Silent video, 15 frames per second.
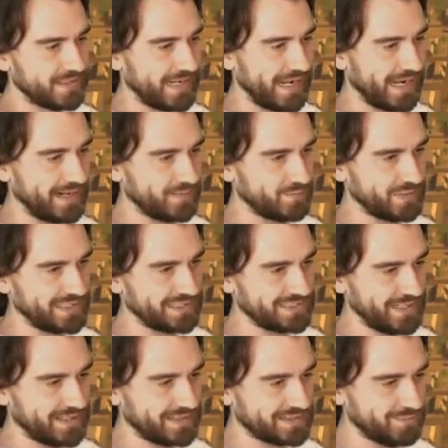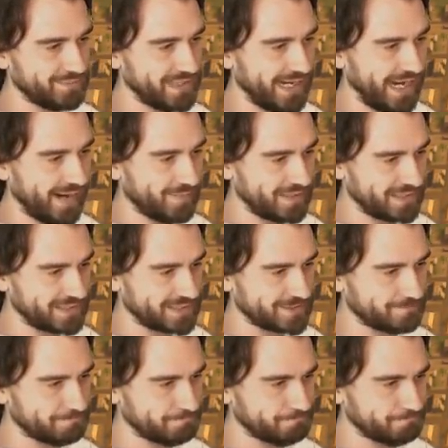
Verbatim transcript: And we'll take some damage.